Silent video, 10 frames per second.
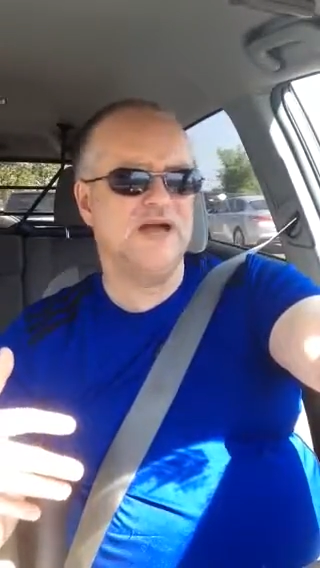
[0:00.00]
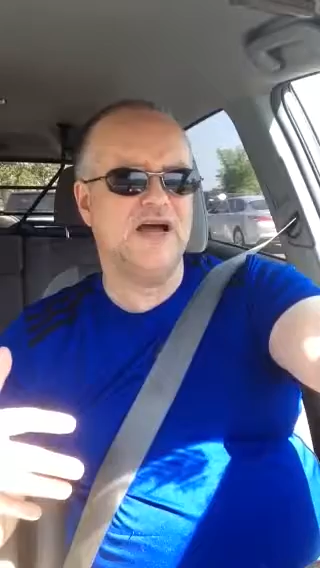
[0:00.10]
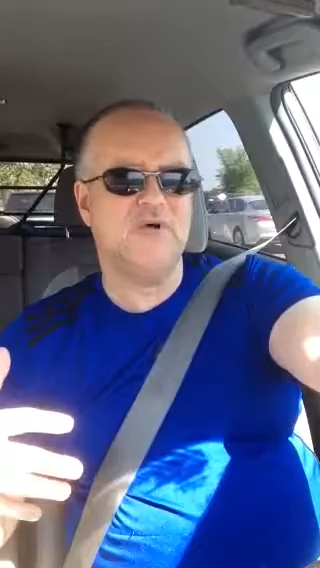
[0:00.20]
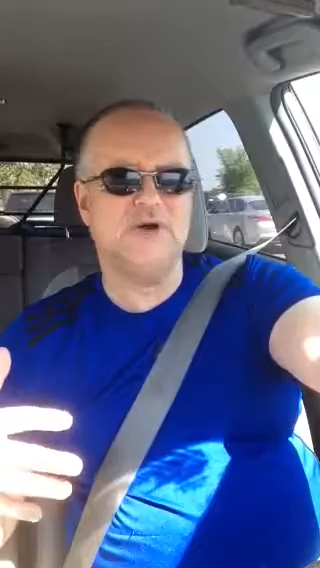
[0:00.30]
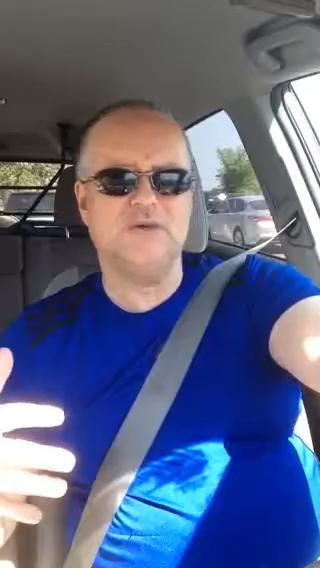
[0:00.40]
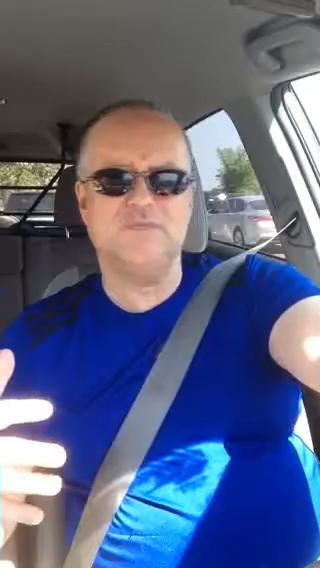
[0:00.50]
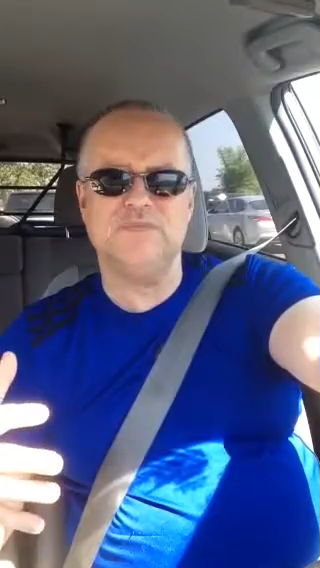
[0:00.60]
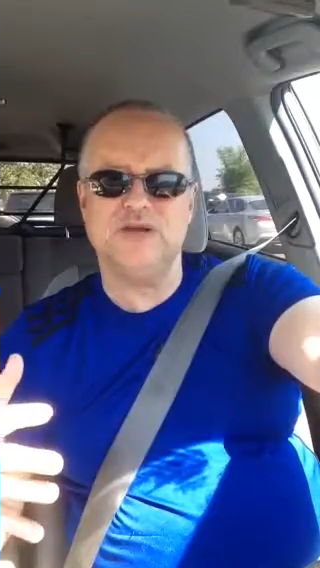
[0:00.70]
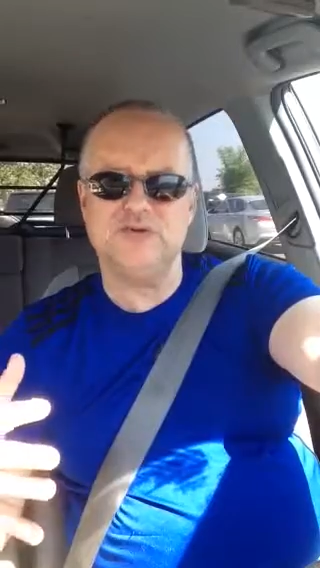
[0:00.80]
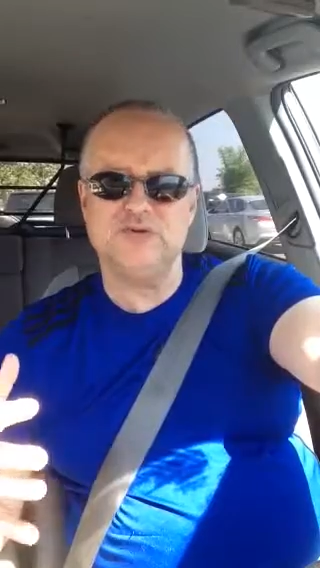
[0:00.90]
how I
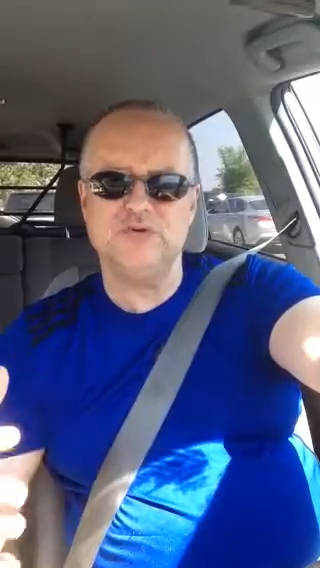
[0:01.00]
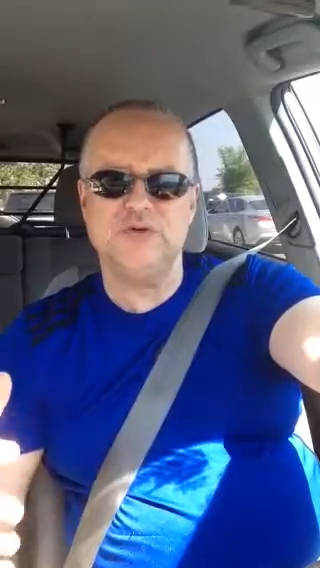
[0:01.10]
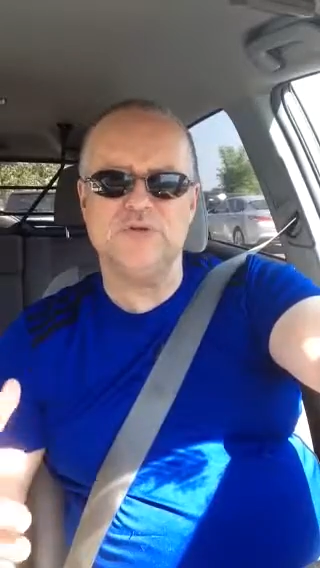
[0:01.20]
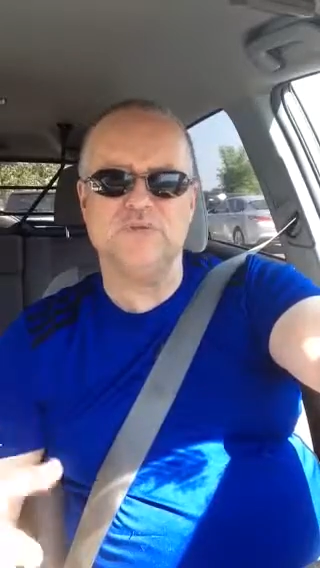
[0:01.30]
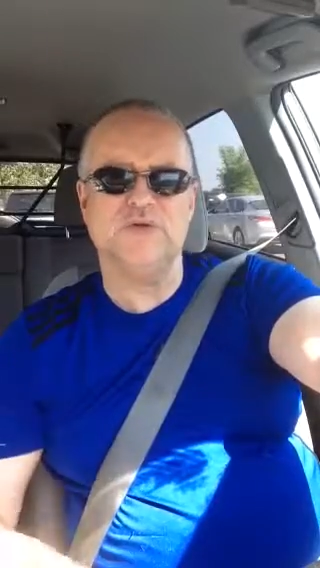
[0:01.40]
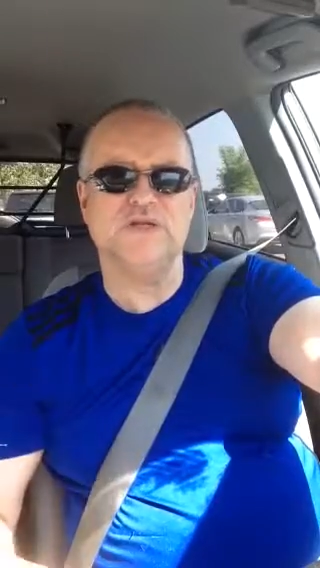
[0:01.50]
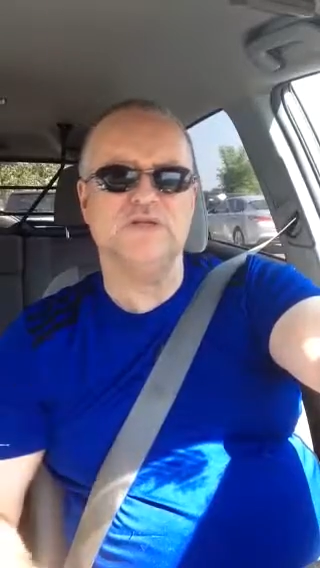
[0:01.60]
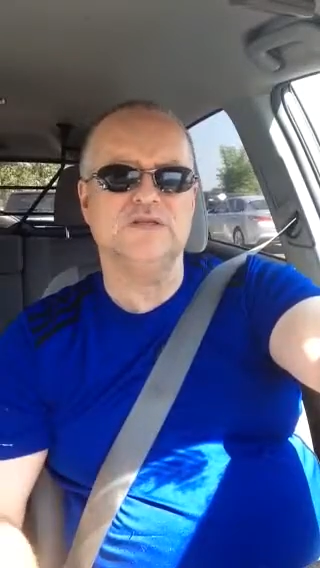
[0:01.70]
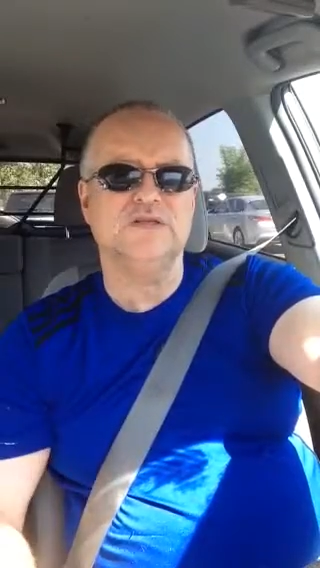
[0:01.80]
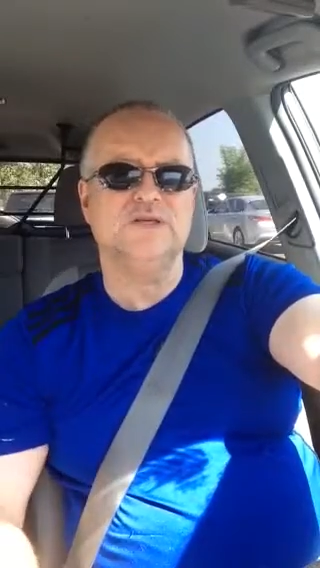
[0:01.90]
do it when,